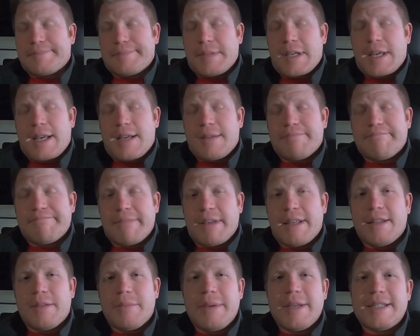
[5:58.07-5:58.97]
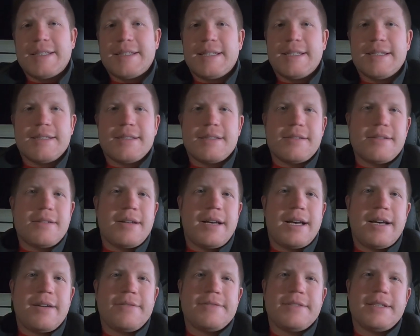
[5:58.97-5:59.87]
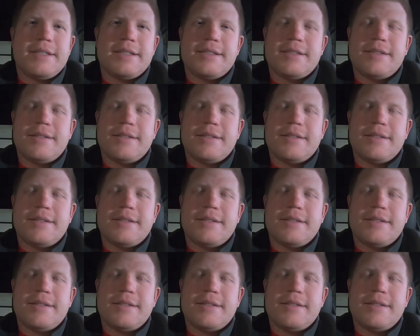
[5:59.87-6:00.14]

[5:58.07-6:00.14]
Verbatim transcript: yeah, and the biggest thing is it's still half ton,